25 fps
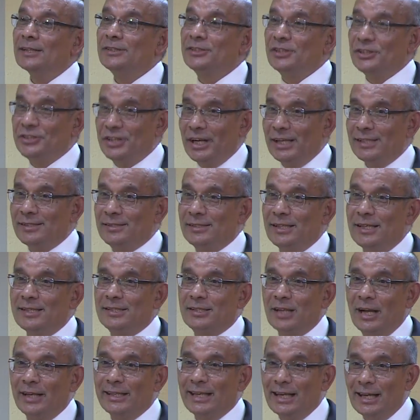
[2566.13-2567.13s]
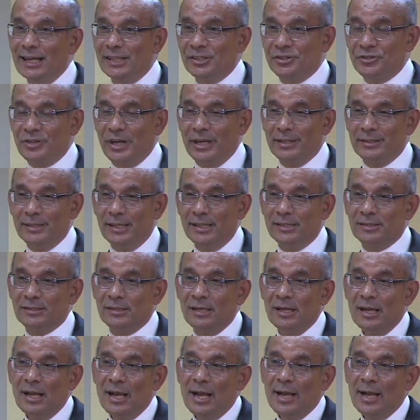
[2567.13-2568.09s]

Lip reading: suggest this and illustrate this